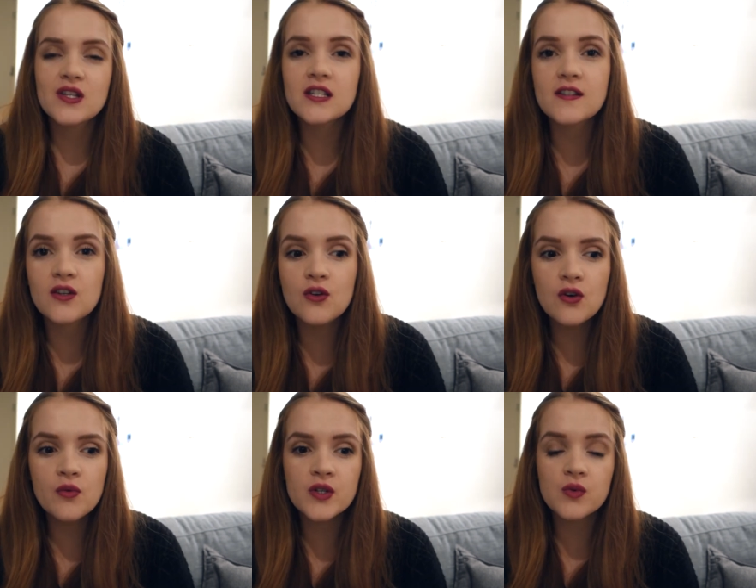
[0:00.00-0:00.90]
so this
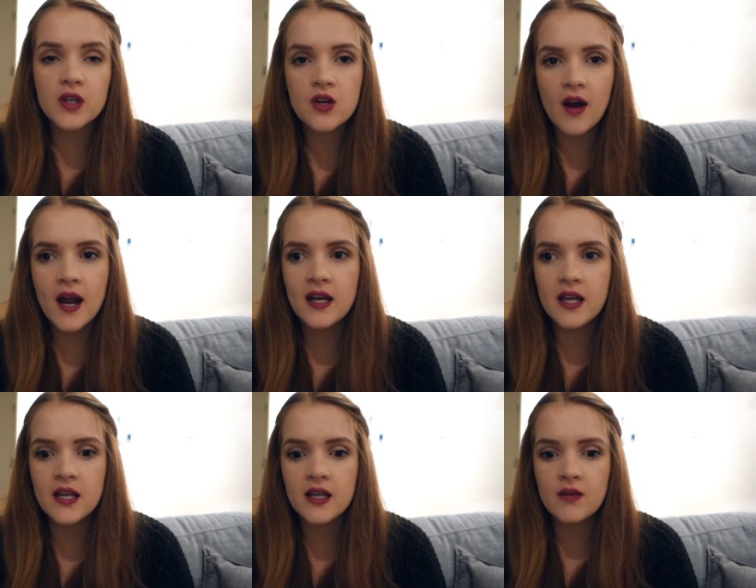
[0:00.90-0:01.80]
school was really great.
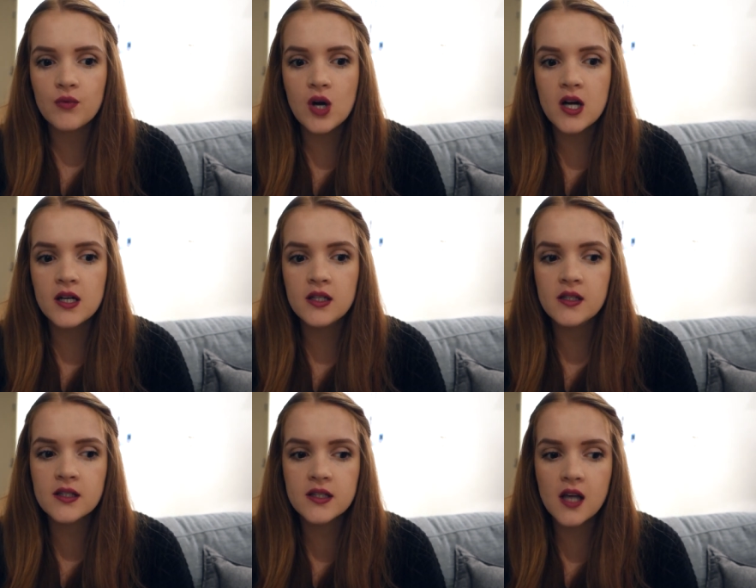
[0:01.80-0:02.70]
It
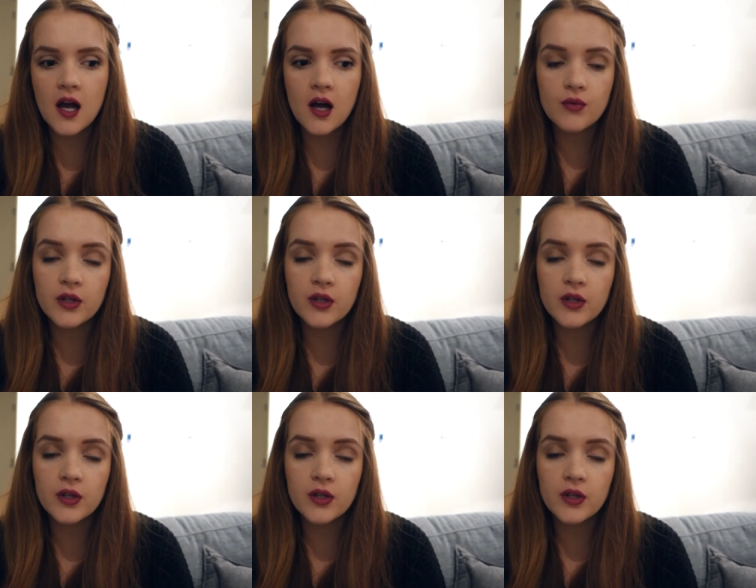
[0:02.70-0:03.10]
was uh,